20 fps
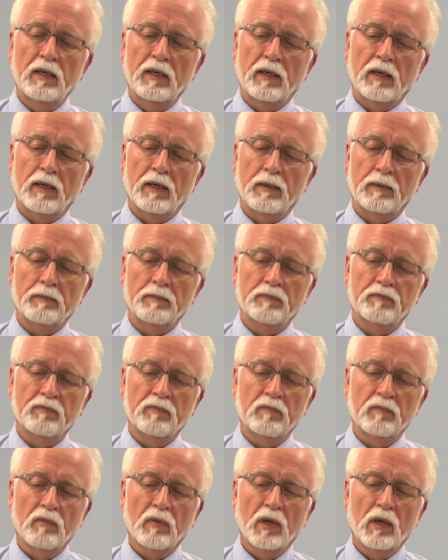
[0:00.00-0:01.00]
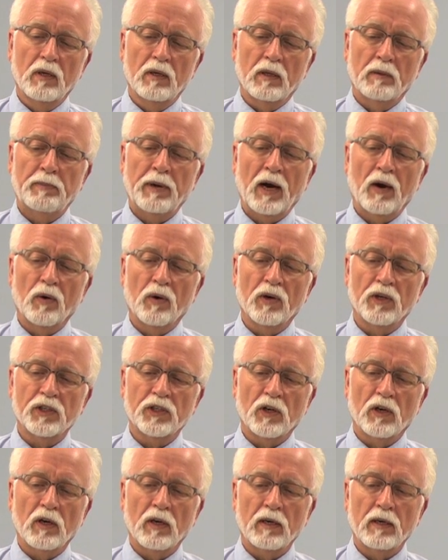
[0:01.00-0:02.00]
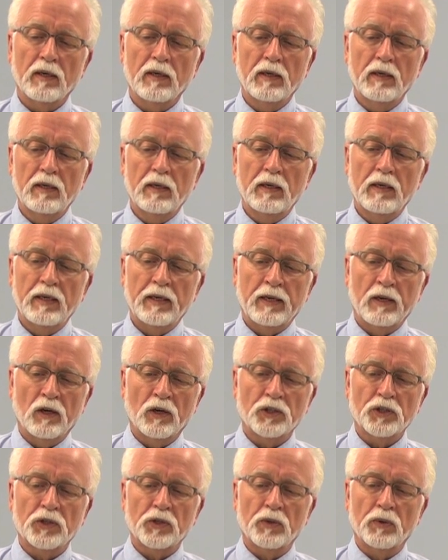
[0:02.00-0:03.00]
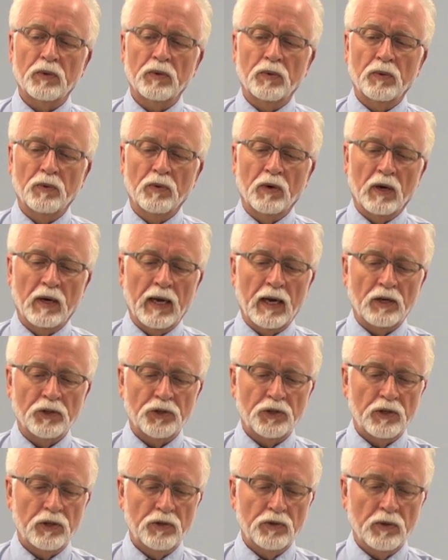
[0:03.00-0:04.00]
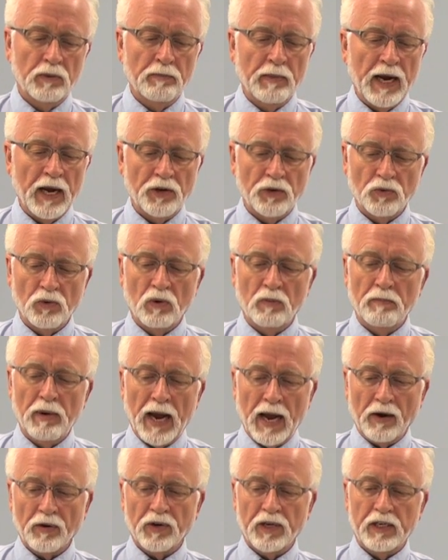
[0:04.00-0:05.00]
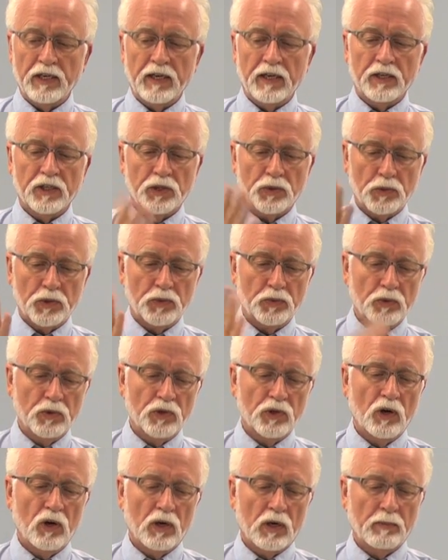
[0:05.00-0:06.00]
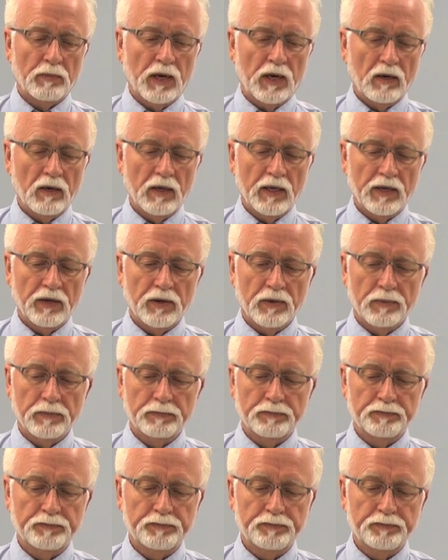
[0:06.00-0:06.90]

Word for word: Um, the power is on. It also allows you to do a manual battery test, which we'll talk about later.